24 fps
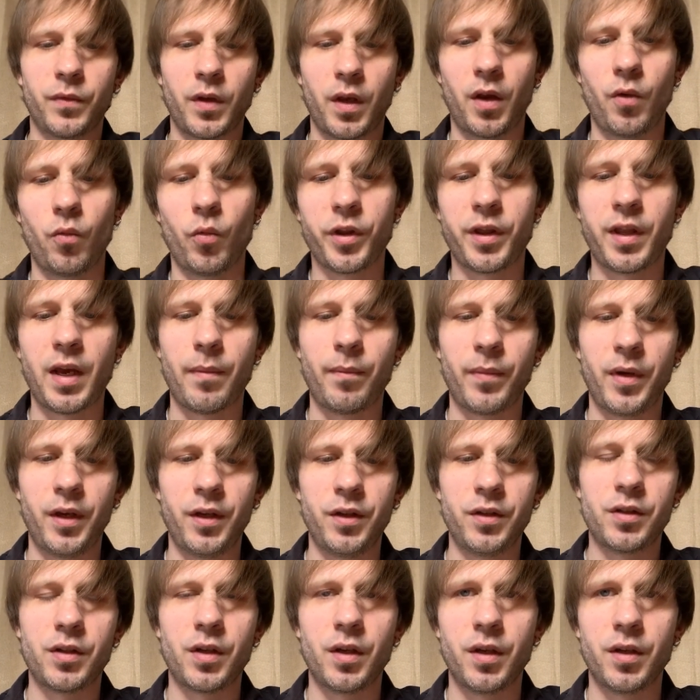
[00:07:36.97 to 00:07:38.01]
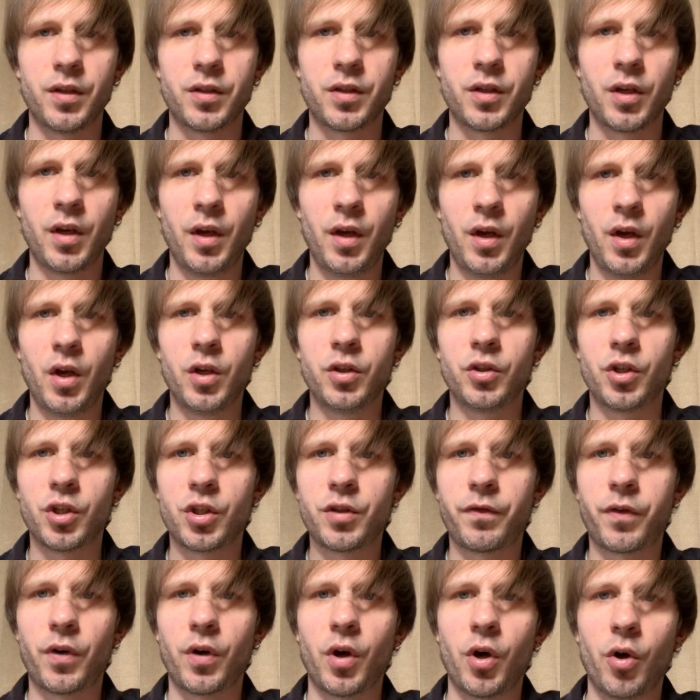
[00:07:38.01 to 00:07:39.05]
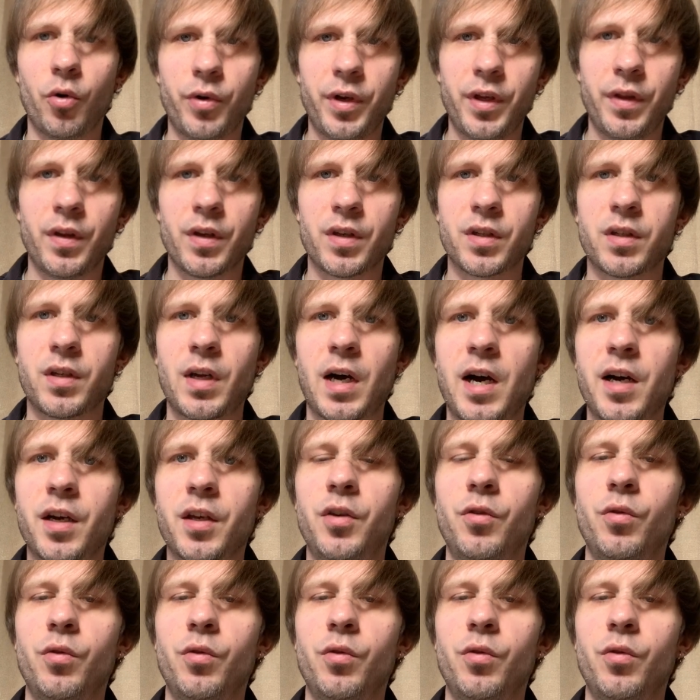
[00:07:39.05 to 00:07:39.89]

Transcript: And what that means is just for owning the stock,